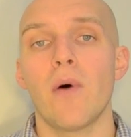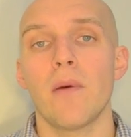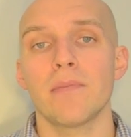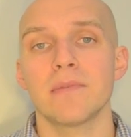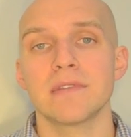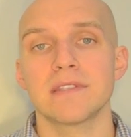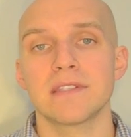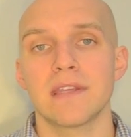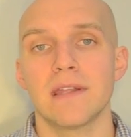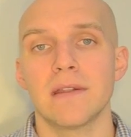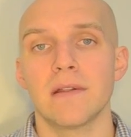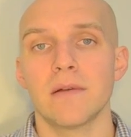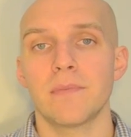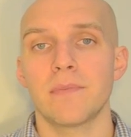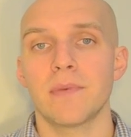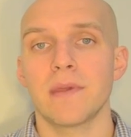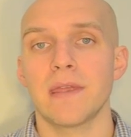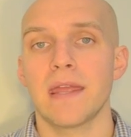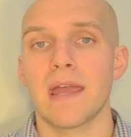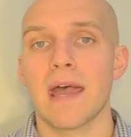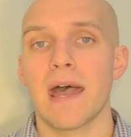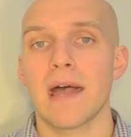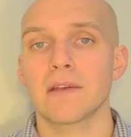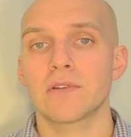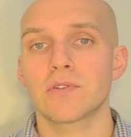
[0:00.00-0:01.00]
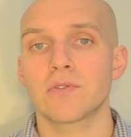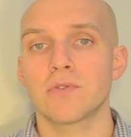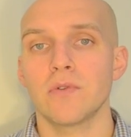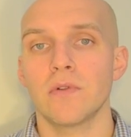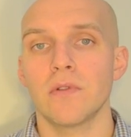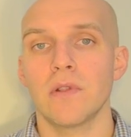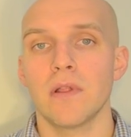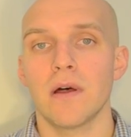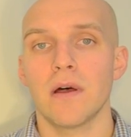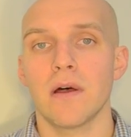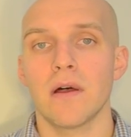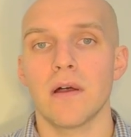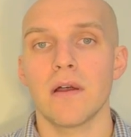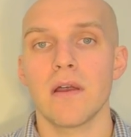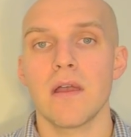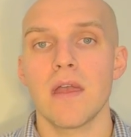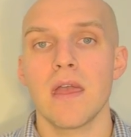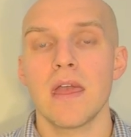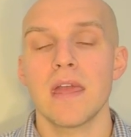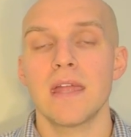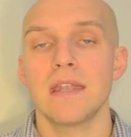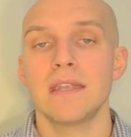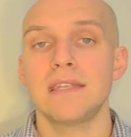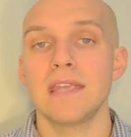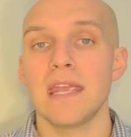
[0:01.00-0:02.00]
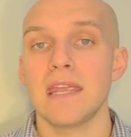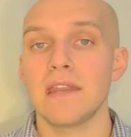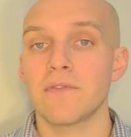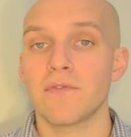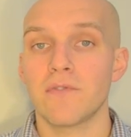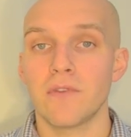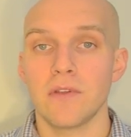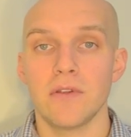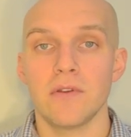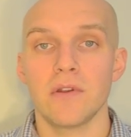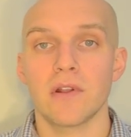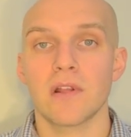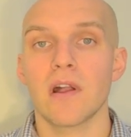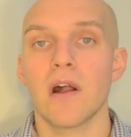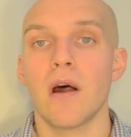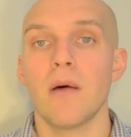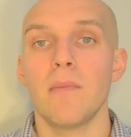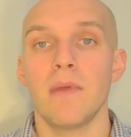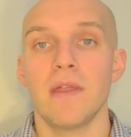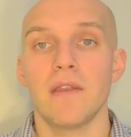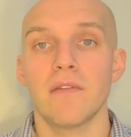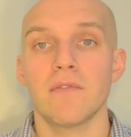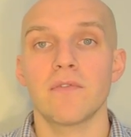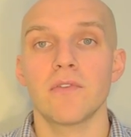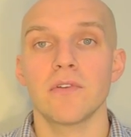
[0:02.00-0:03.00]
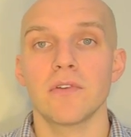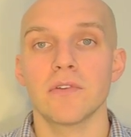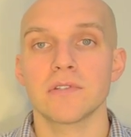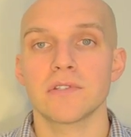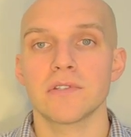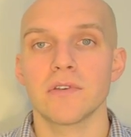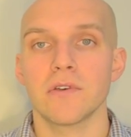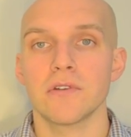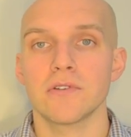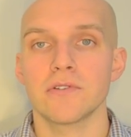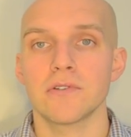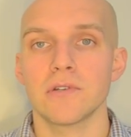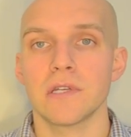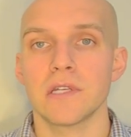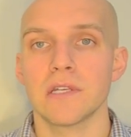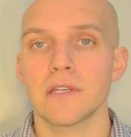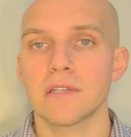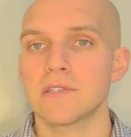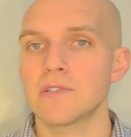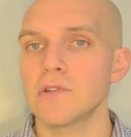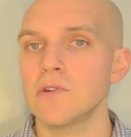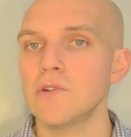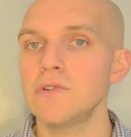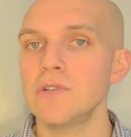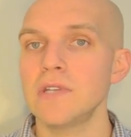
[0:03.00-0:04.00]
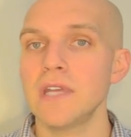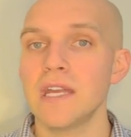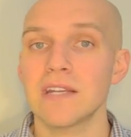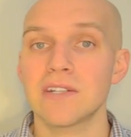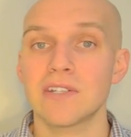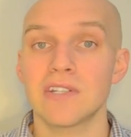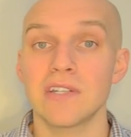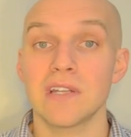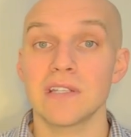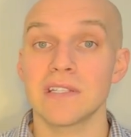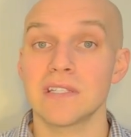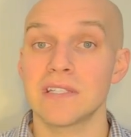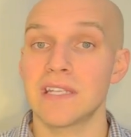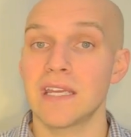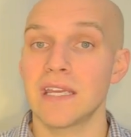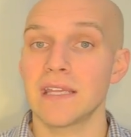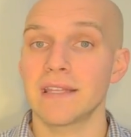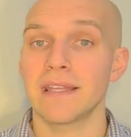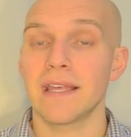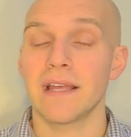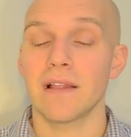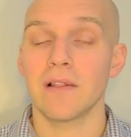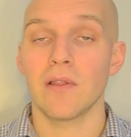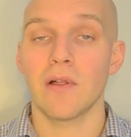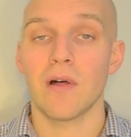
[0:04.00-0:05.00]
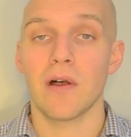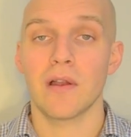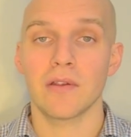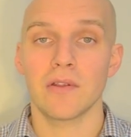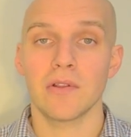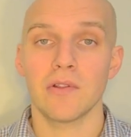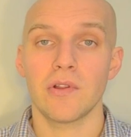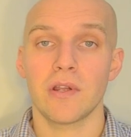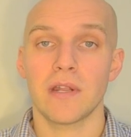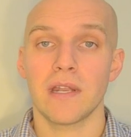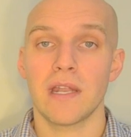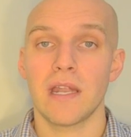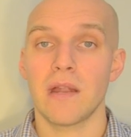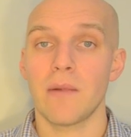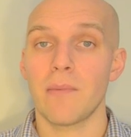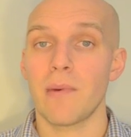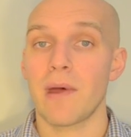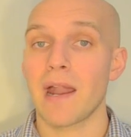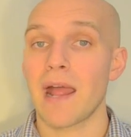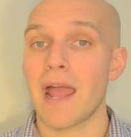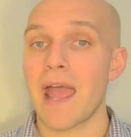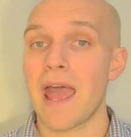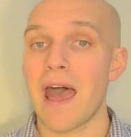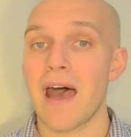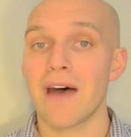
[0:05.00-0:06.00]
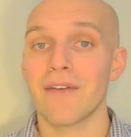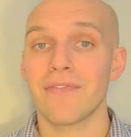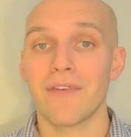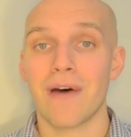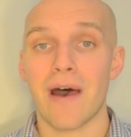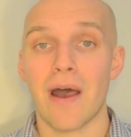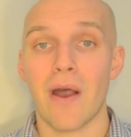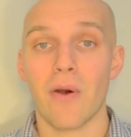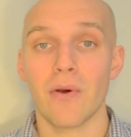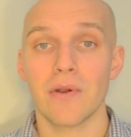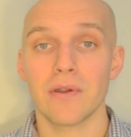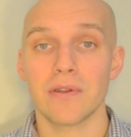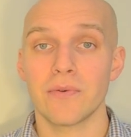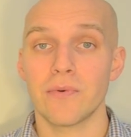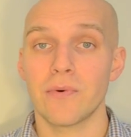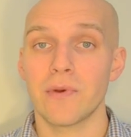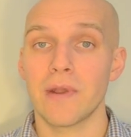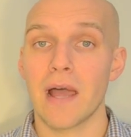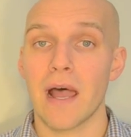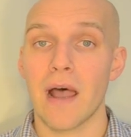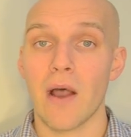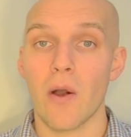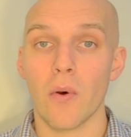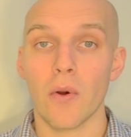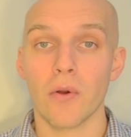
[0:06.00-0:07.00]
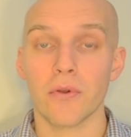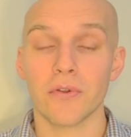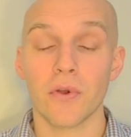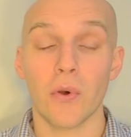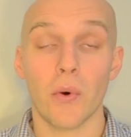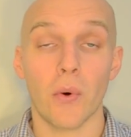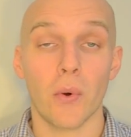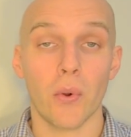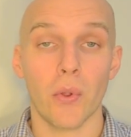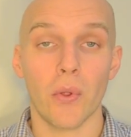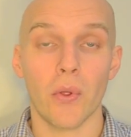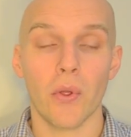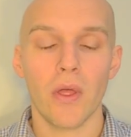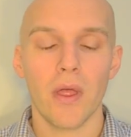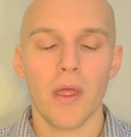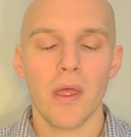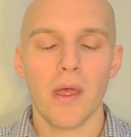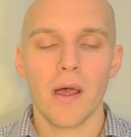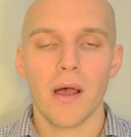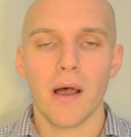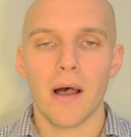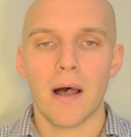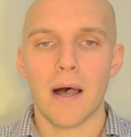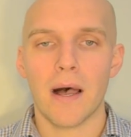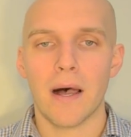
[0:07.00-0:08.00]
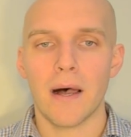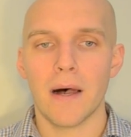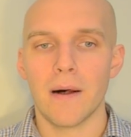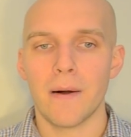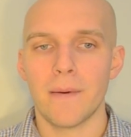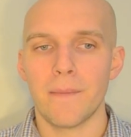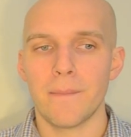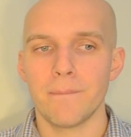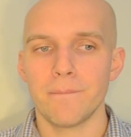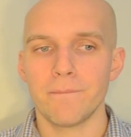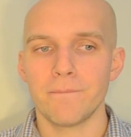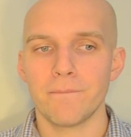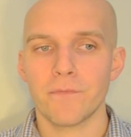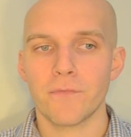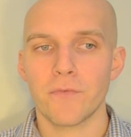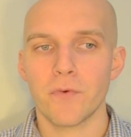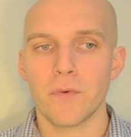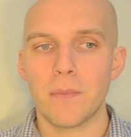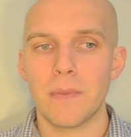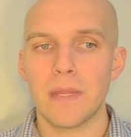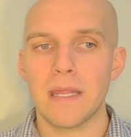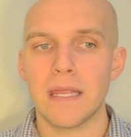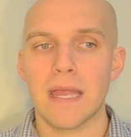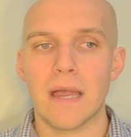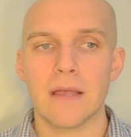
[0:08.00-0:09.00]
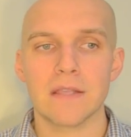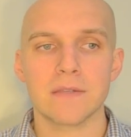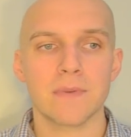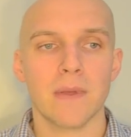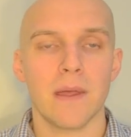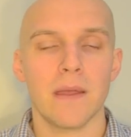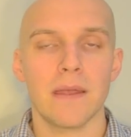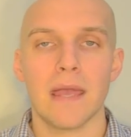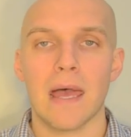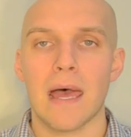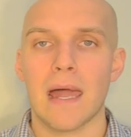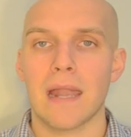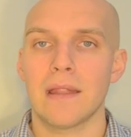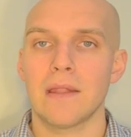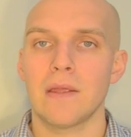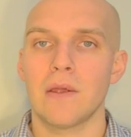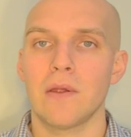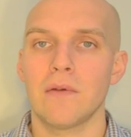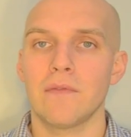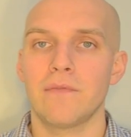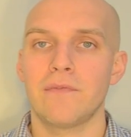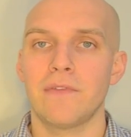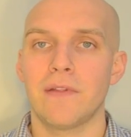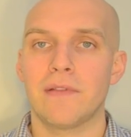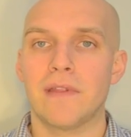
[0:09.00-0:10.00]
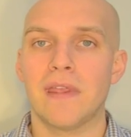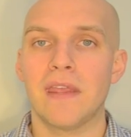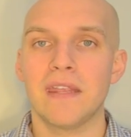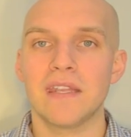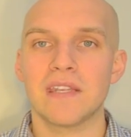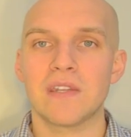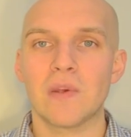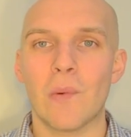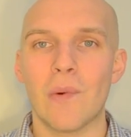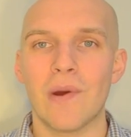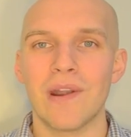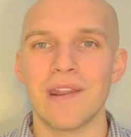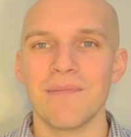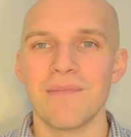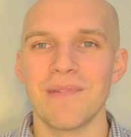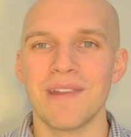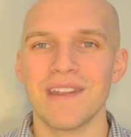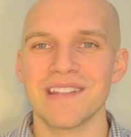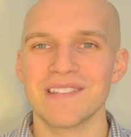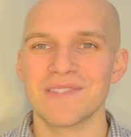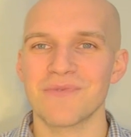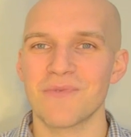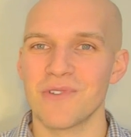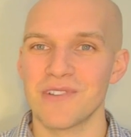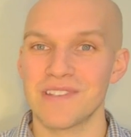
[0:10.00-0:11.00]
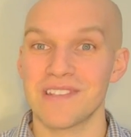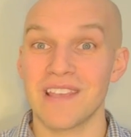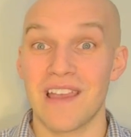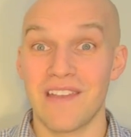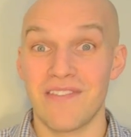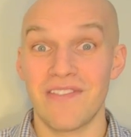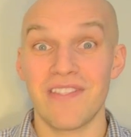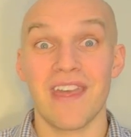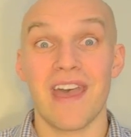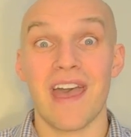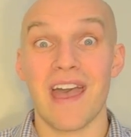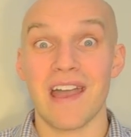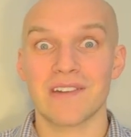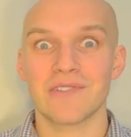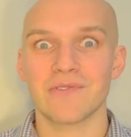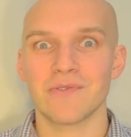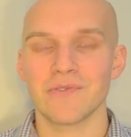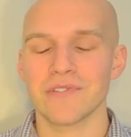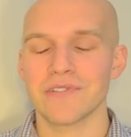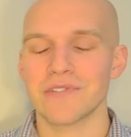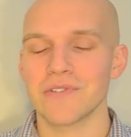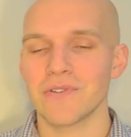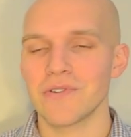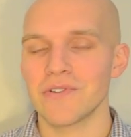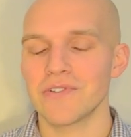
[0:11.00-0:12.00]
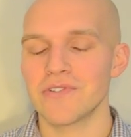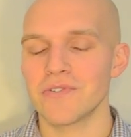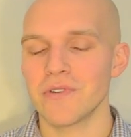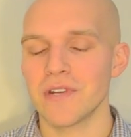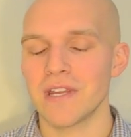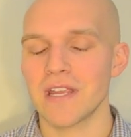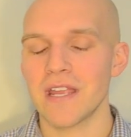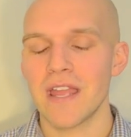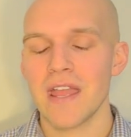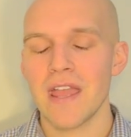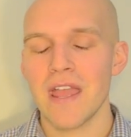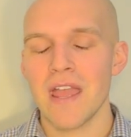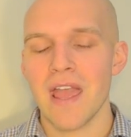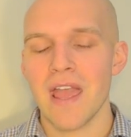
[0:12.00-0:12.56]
up and set up a actual date for you to come in for your surgery. Surgery actually doesn't take that long. You're looking at about a half hour to an hour total. For me, I was probably out of there in 15-20 minutes once at the actual surgery.